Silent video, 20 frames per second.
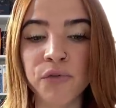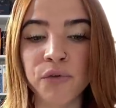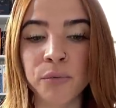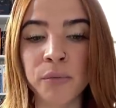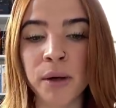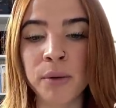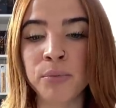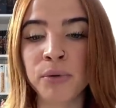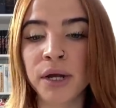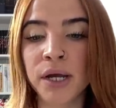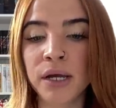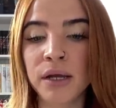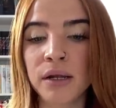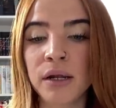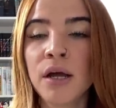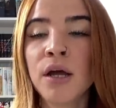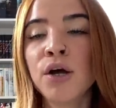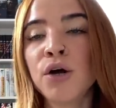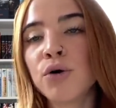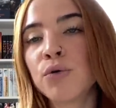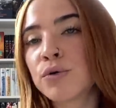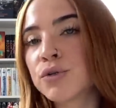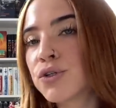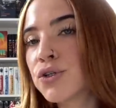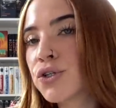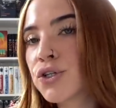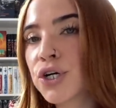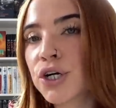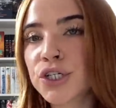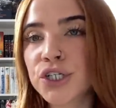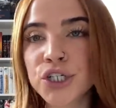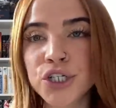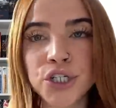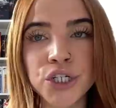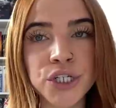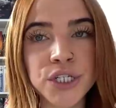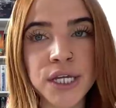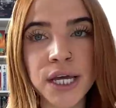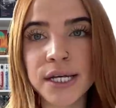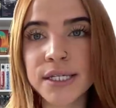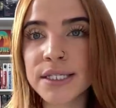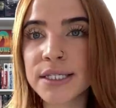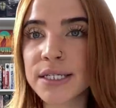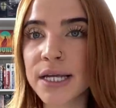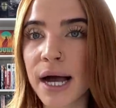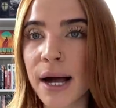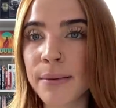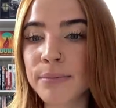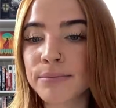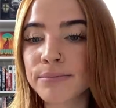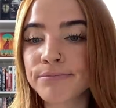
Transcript: for my brain. Once you start, you just can't stop.